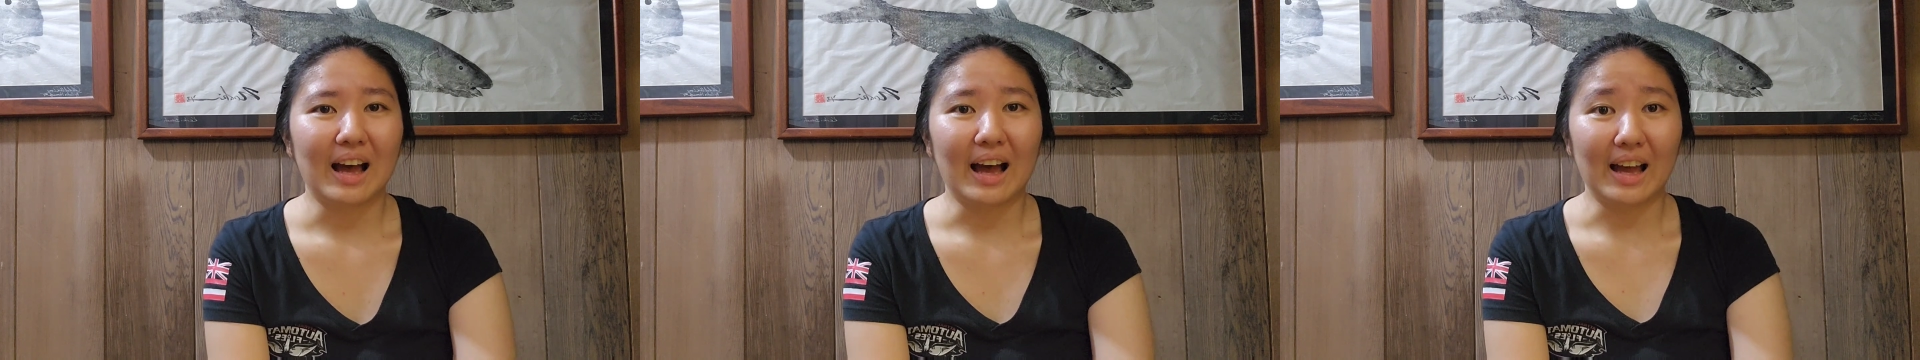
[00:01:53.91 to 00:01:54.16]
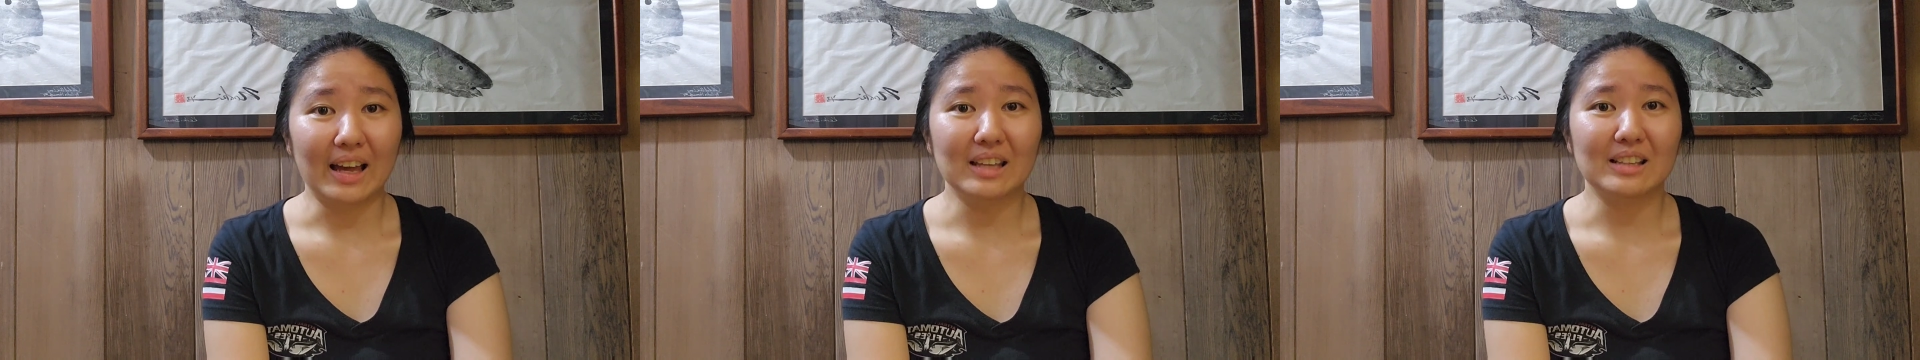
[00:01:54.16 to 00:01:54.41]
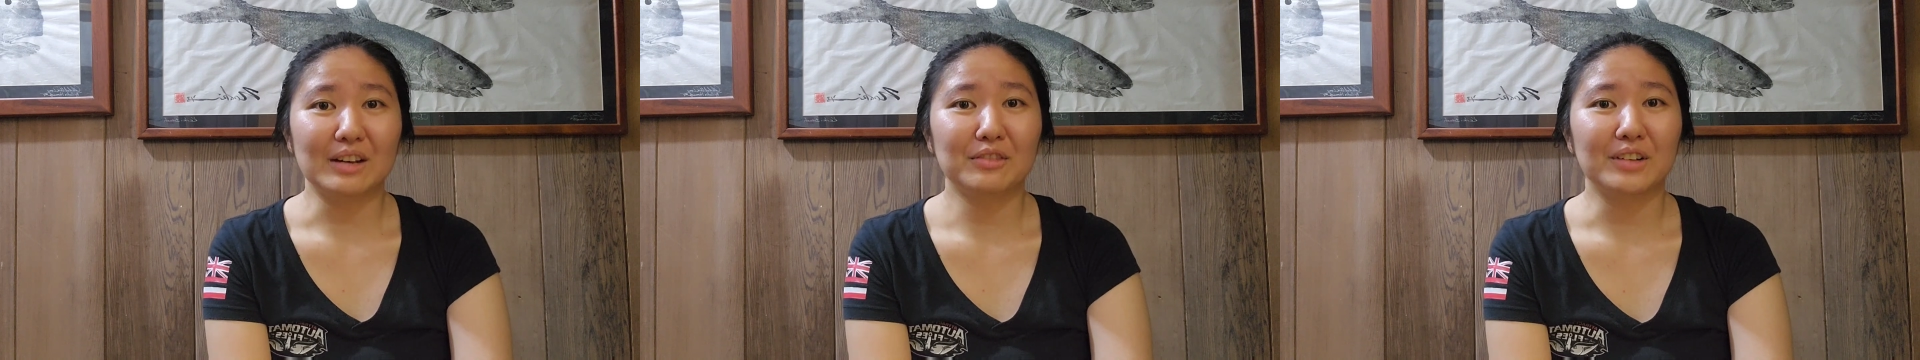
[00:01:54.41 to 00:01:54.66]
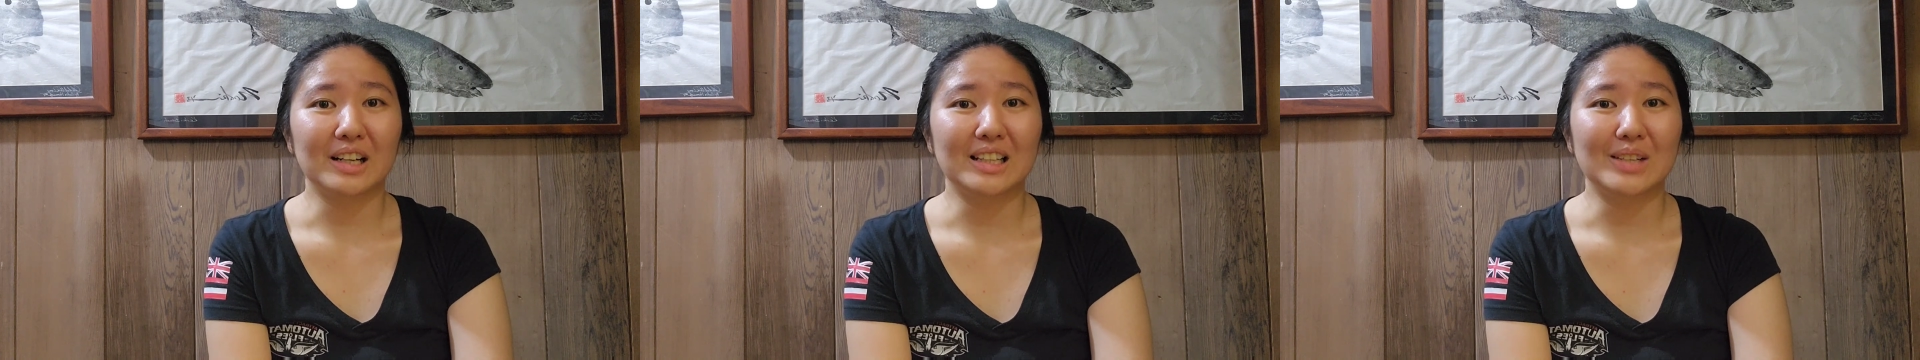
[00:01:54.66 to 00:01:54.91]
I
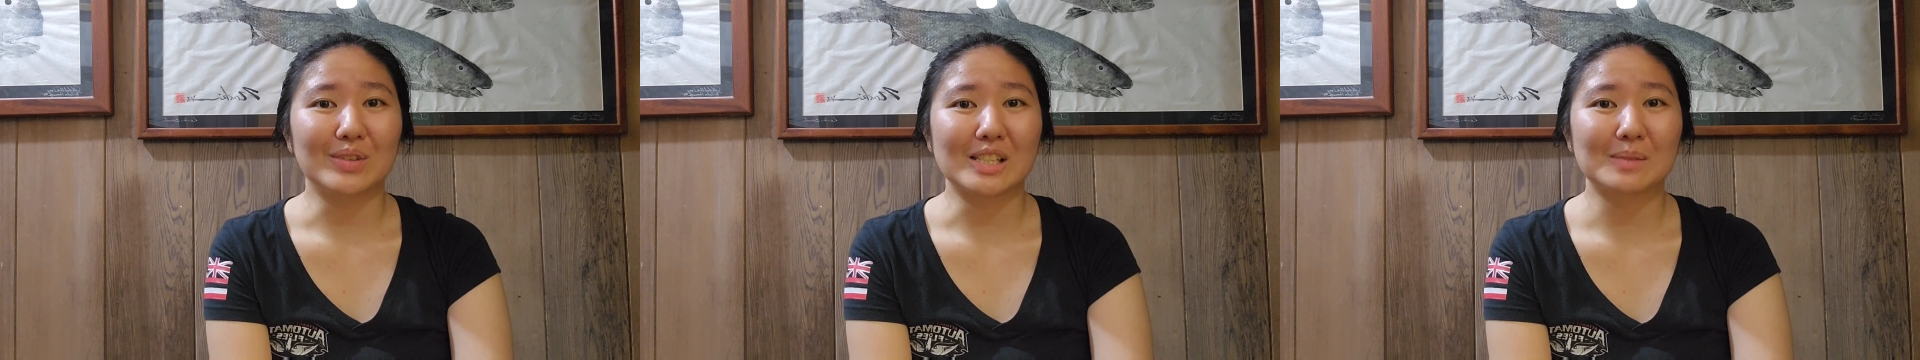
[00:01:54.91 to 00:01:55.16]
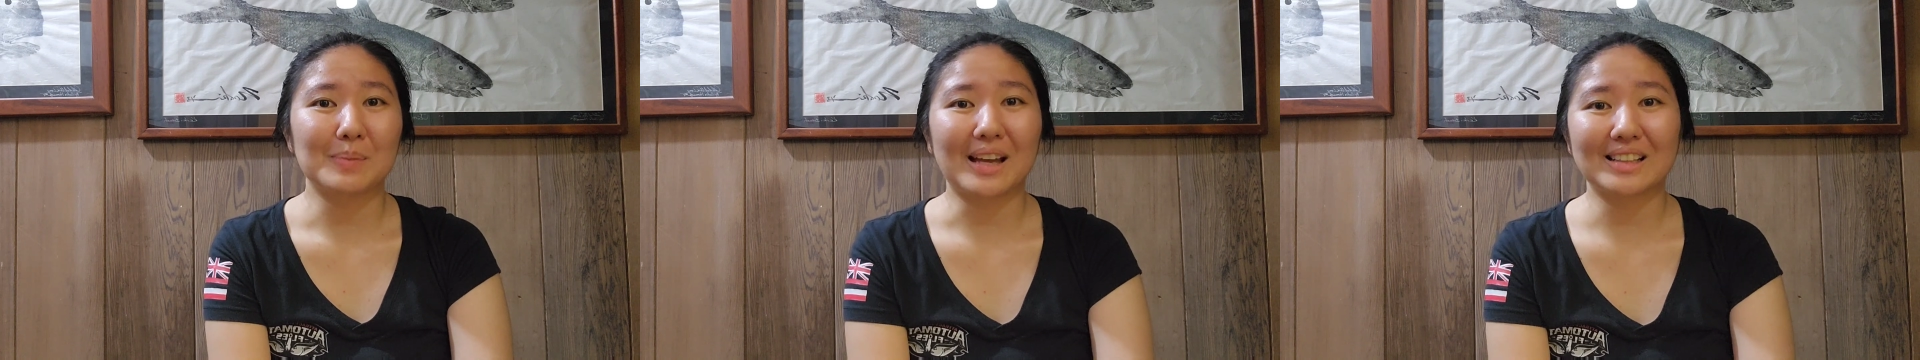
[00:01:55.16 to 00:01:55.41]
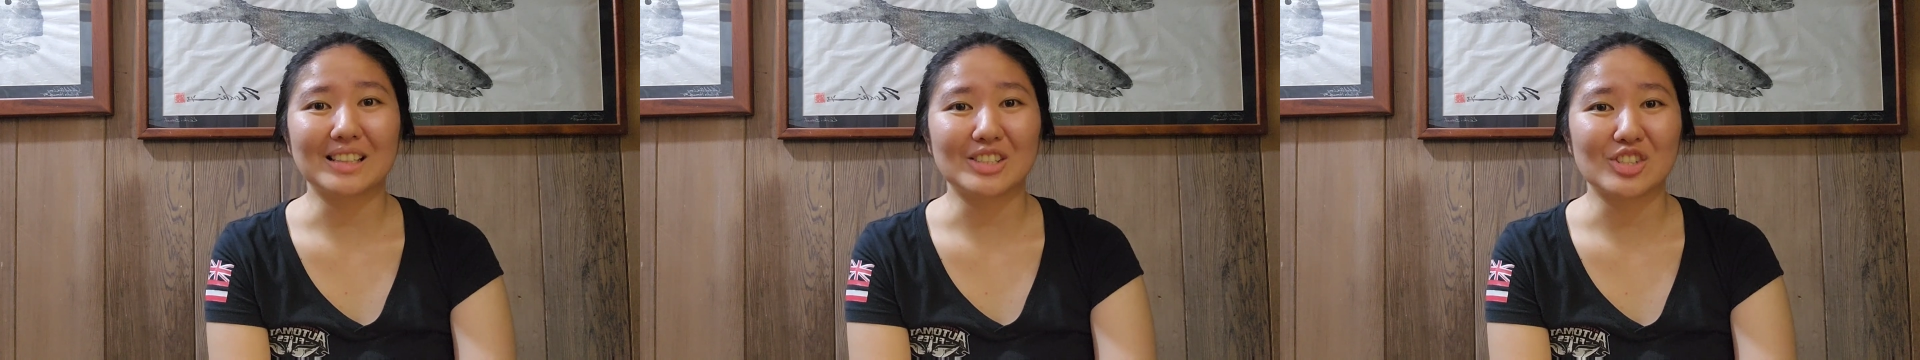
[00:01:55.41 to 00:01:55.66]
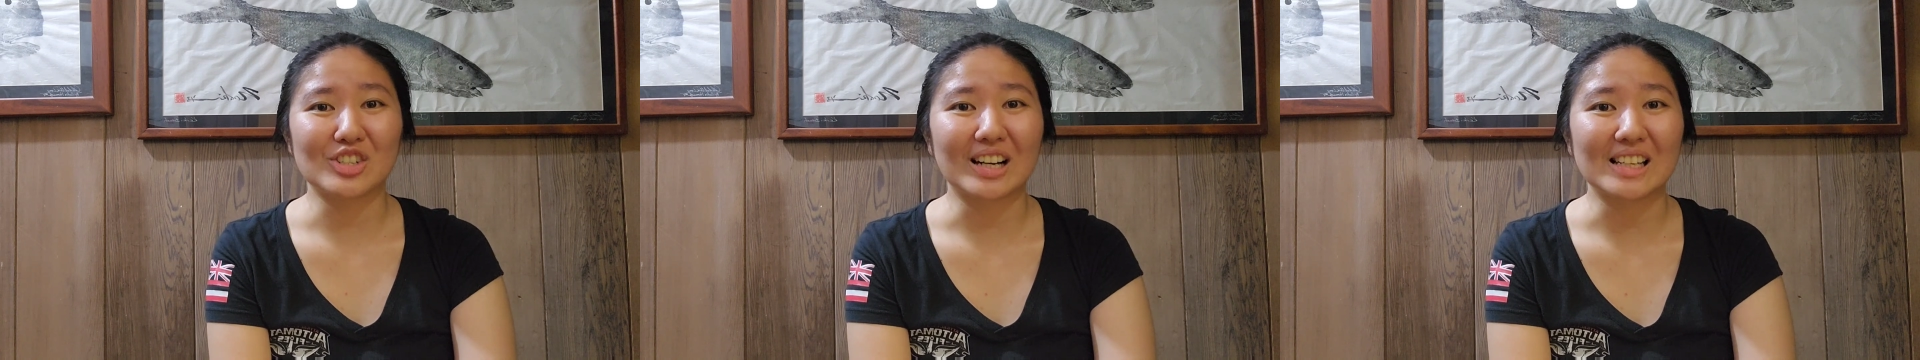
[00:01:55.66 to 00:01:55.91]
definitely respect
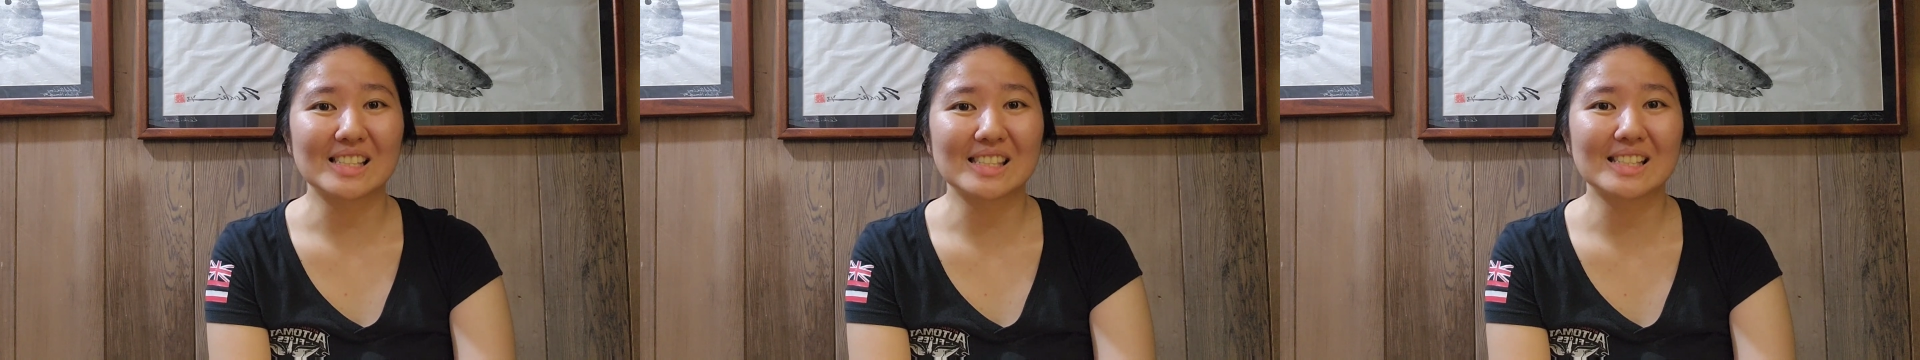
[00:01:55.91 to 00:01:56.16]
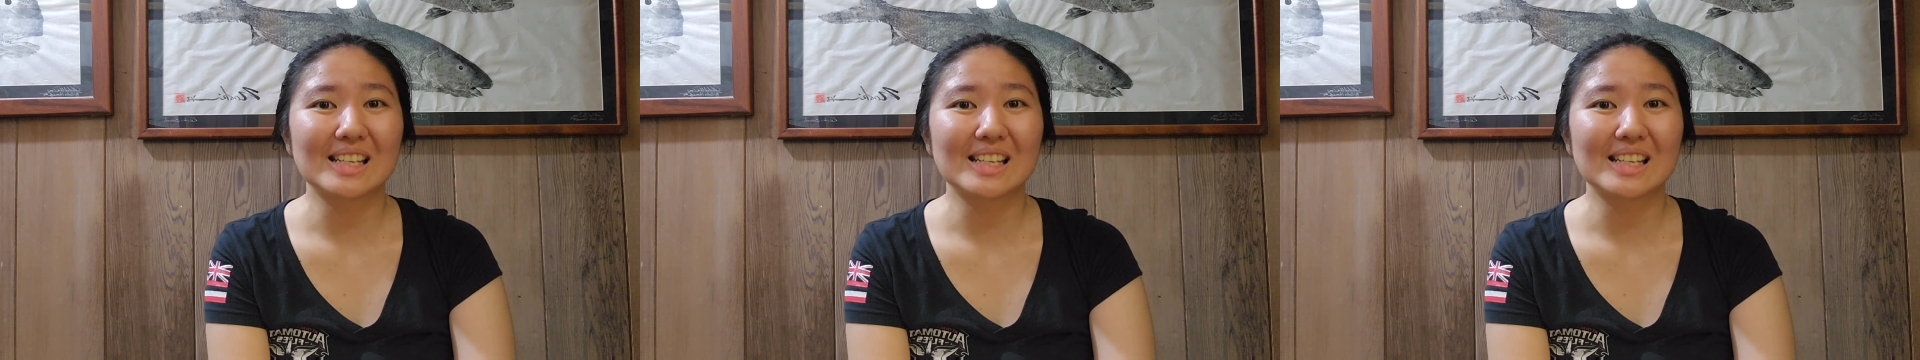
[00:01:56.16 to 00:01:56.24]
and trust.